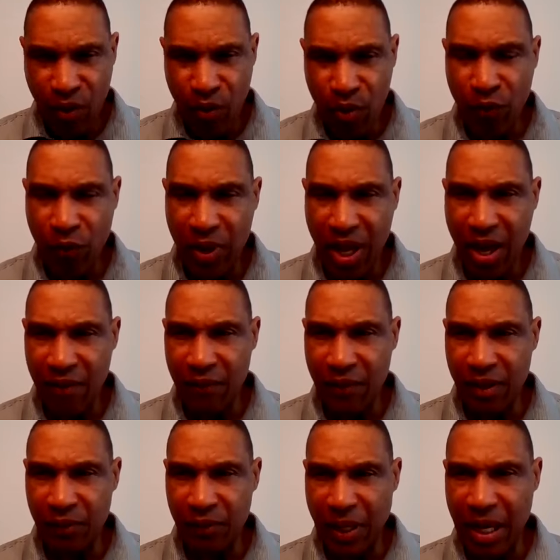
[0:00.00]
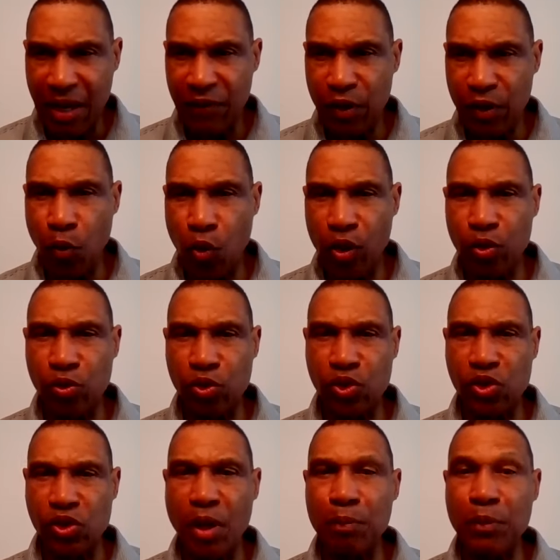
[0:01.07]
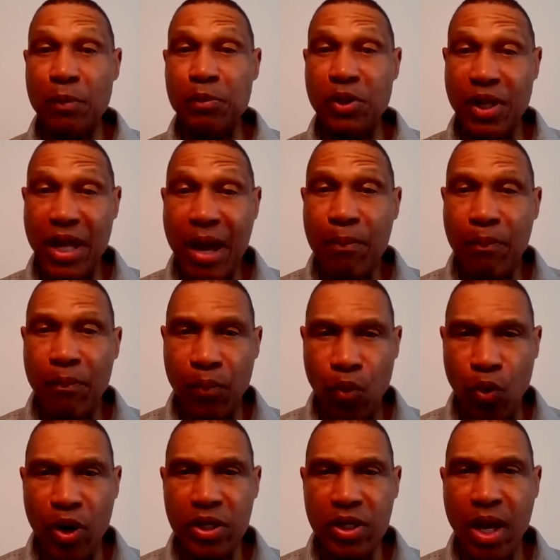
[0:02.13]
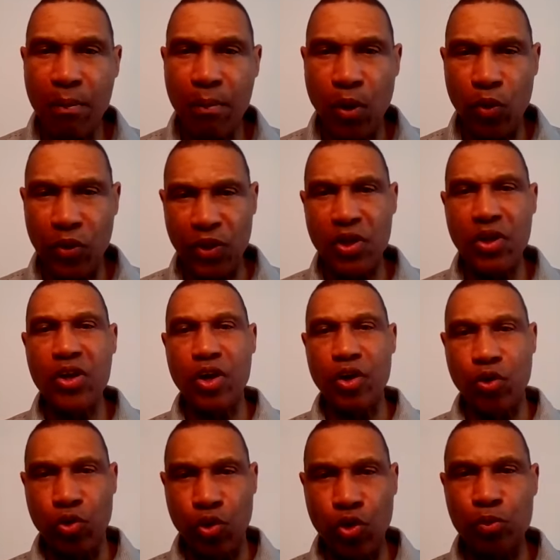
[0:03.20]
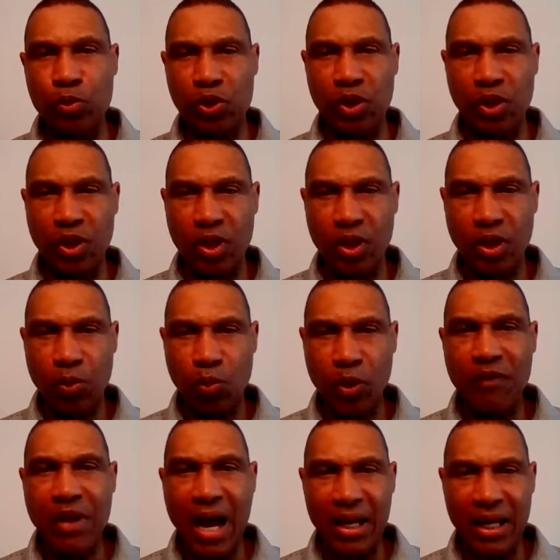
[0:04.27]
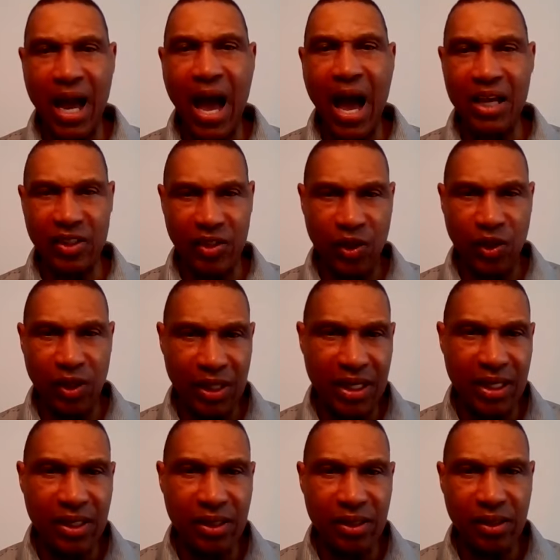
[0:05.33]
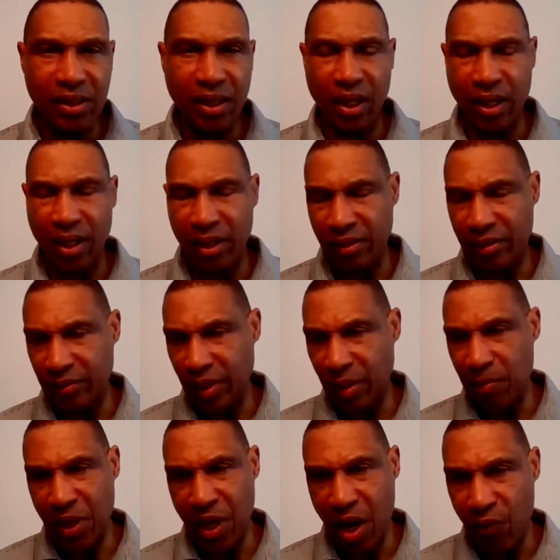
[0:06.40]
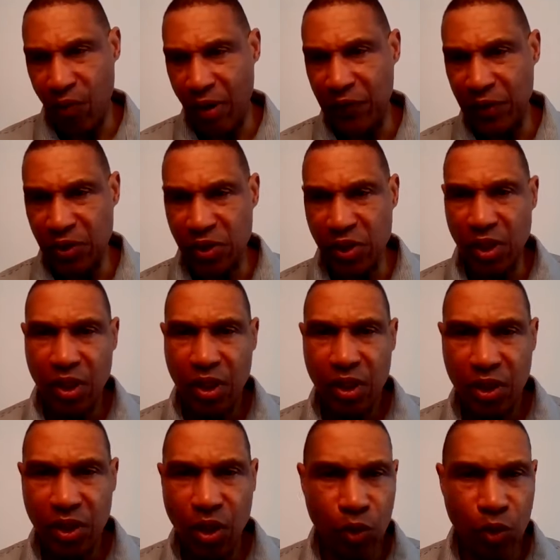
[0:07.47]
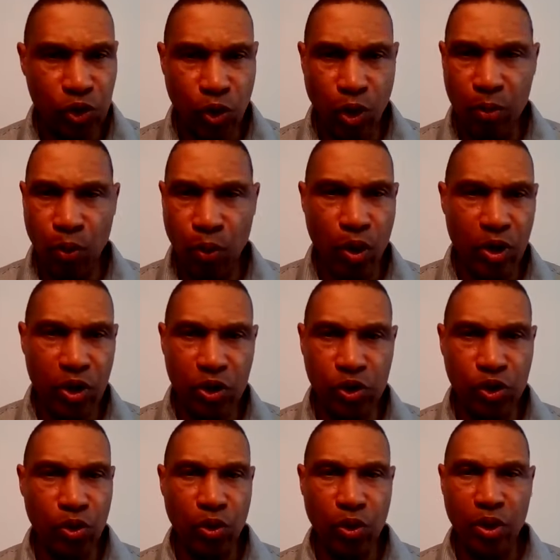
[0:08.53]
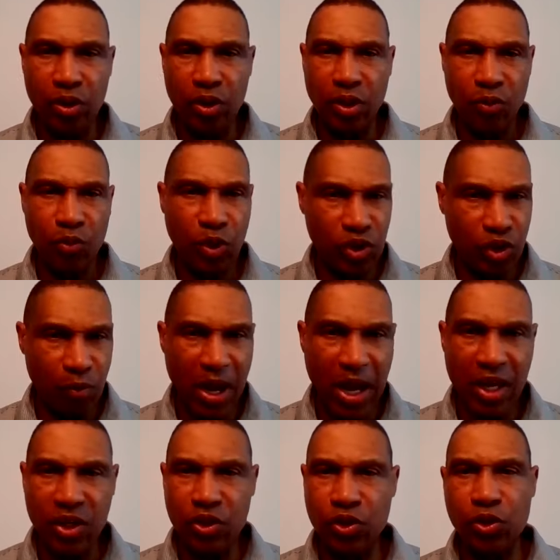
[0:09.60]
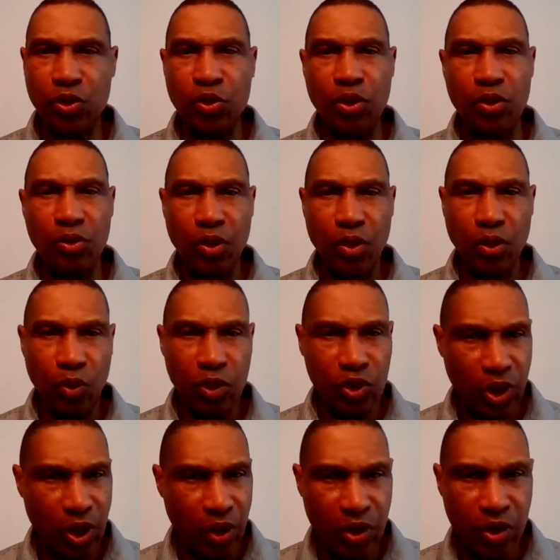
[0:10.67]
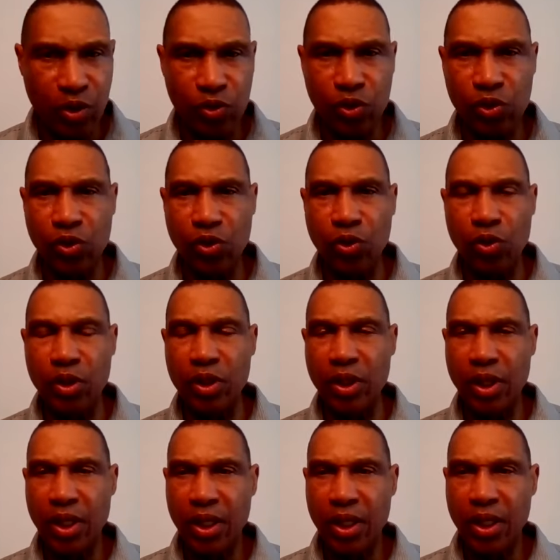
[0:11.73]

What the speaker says: don't know if we have anyone who stepped up to that point yet, but within their groups, we've got guys that are leading. I referenced, you know, what Jordan Poirier is doing, what Tremaine is doing, what Jerry Hughes is doing.